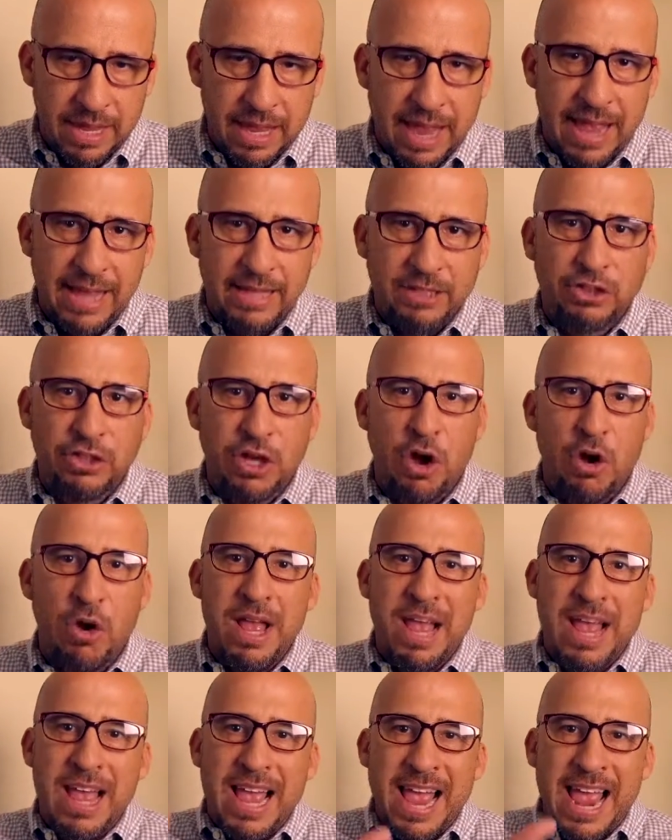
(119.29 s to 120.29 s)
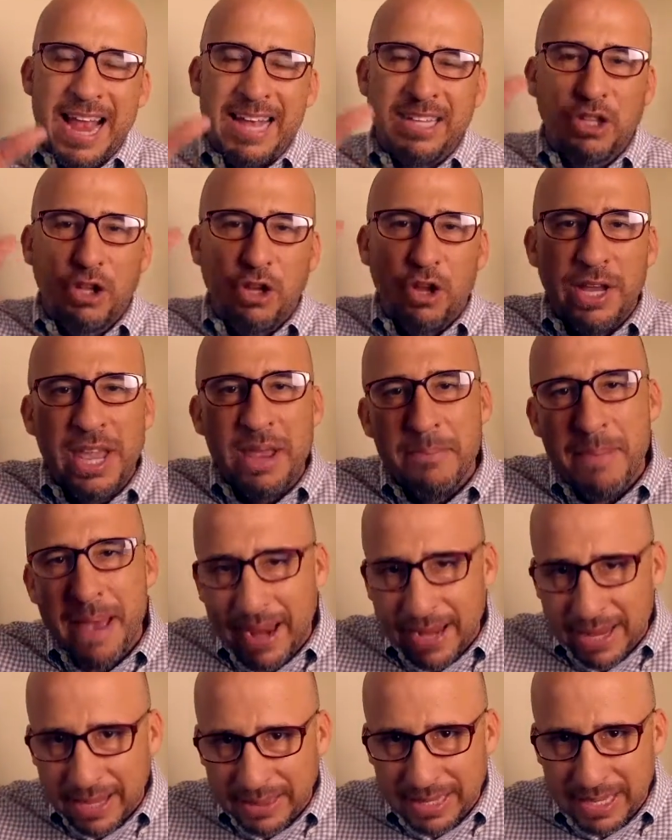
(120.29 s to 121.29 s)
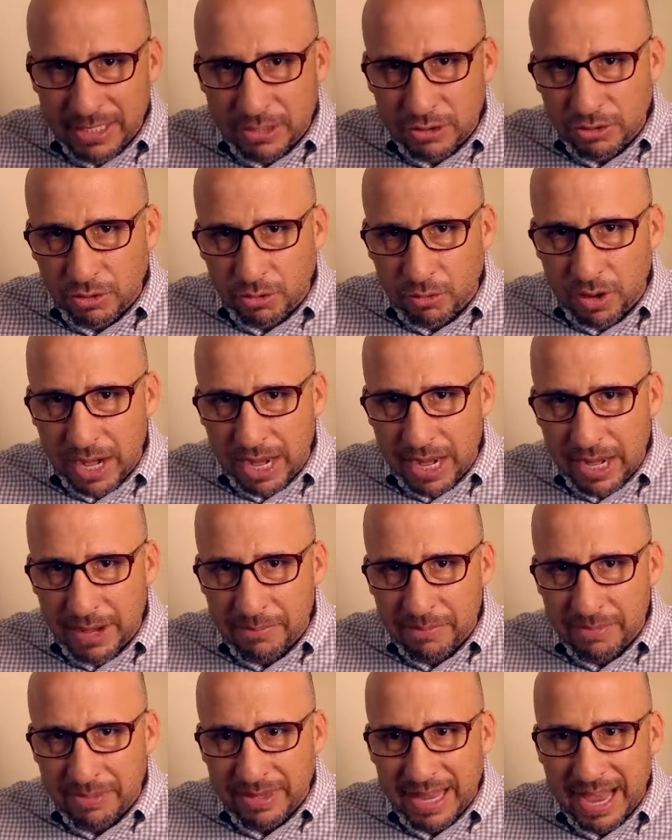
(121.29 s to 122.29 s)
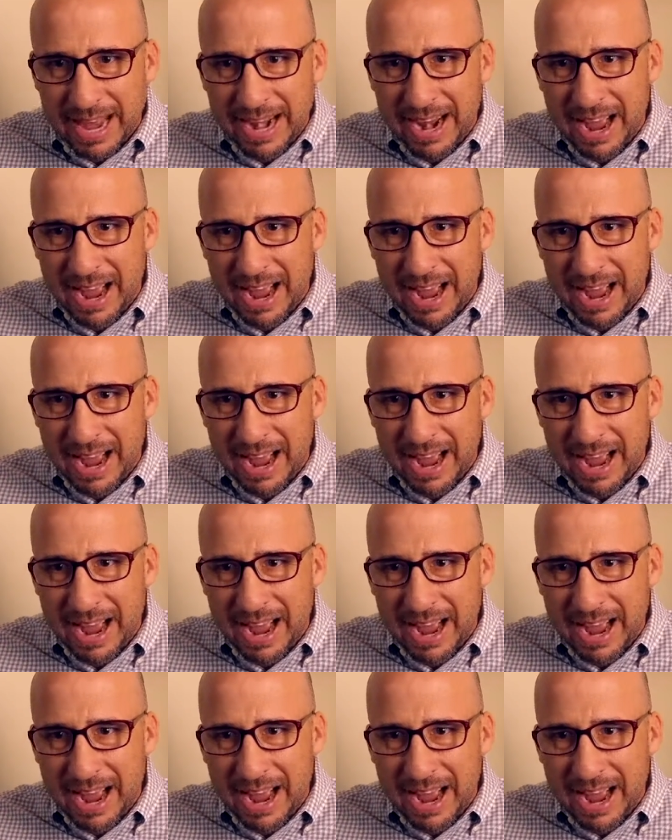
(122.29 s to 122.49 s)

And so it's looking back at these 3 and